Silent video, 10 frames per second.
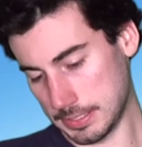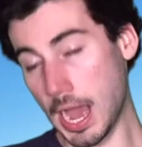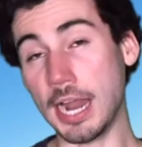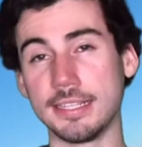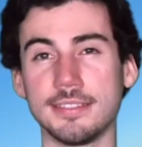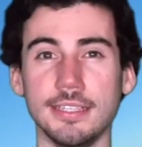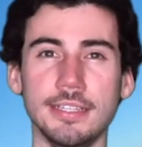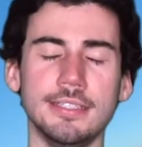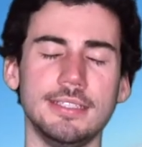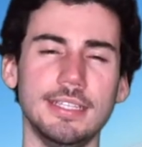
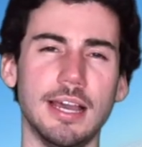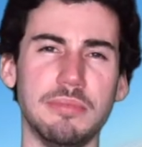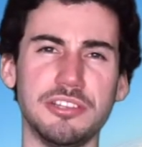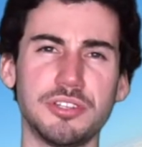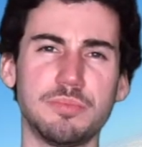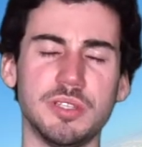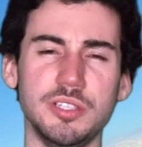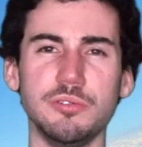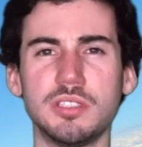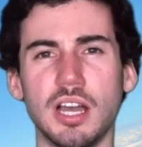Honestly, yeah, my trip to
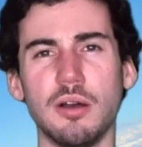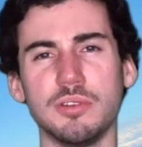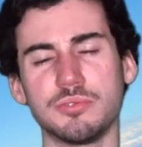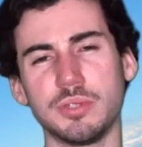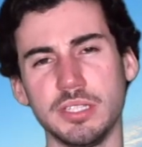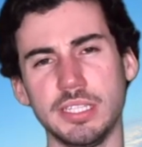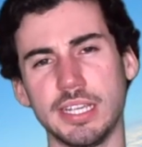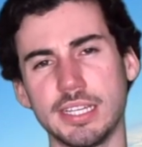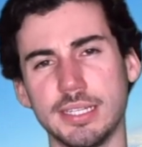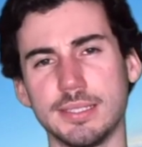Utah was really
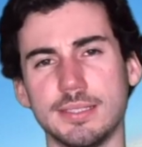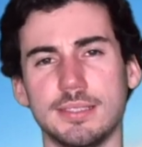like I